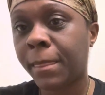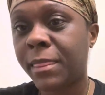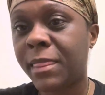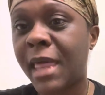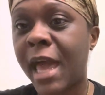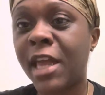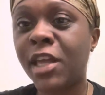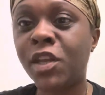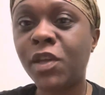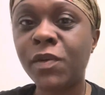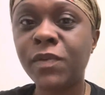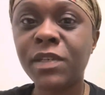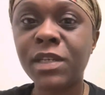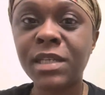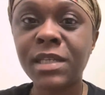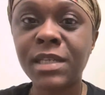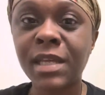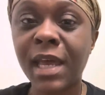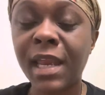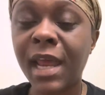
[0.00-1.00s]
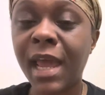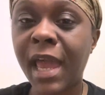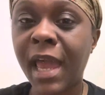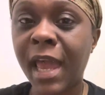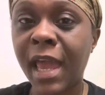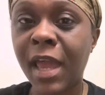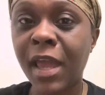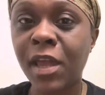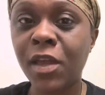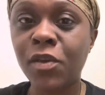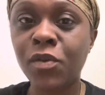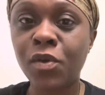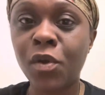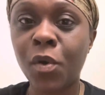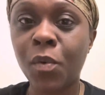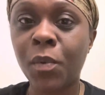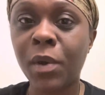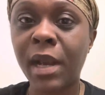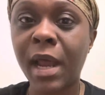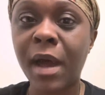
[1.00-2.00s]
that you just said, hey, you know,
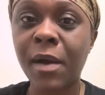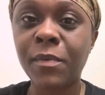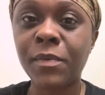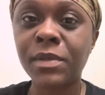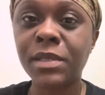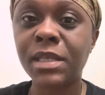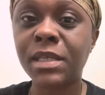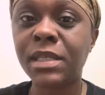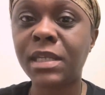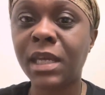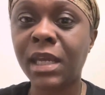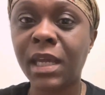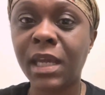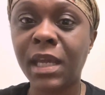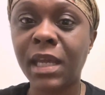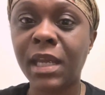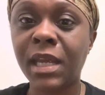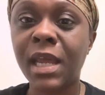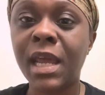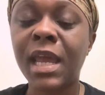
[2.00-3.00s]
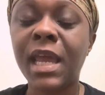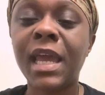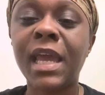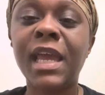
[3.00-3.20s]
when I was a teen,